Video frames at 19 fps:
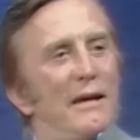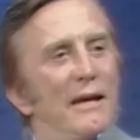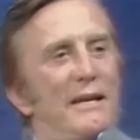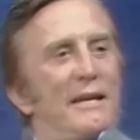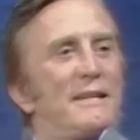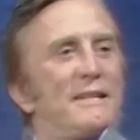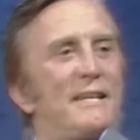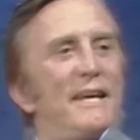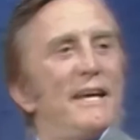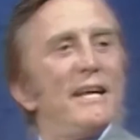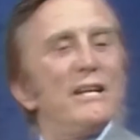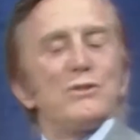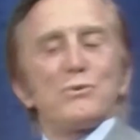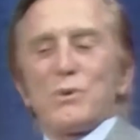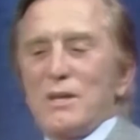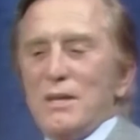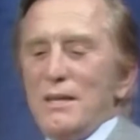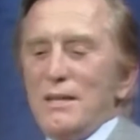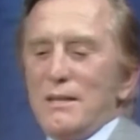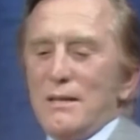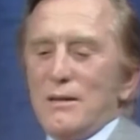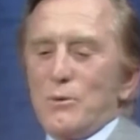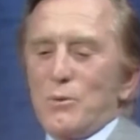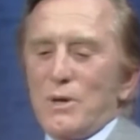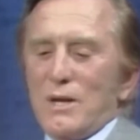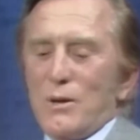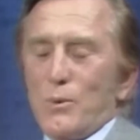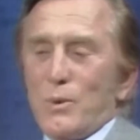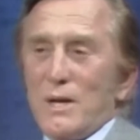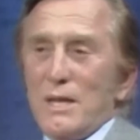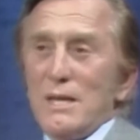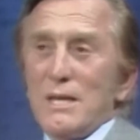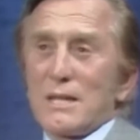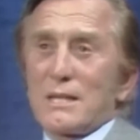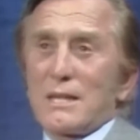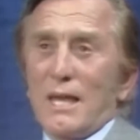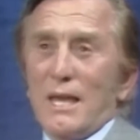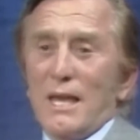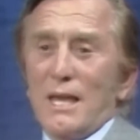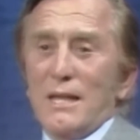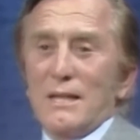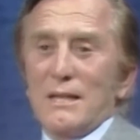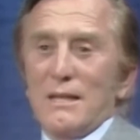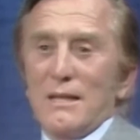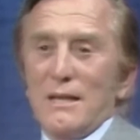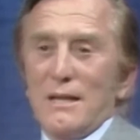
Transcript: and attains what he, what, what he attained.